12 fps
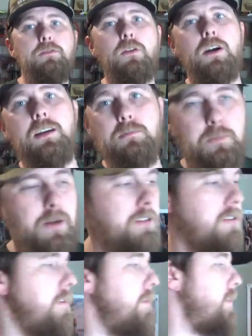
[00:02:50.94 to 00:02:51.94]
so I
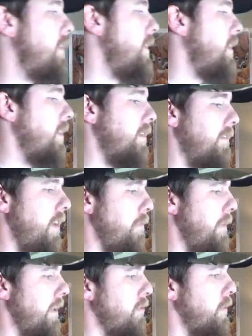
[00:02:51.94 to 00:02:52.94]
pressed her
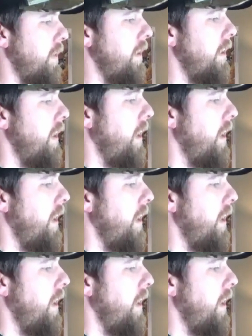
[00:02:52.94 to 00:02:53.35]
Realm X with it.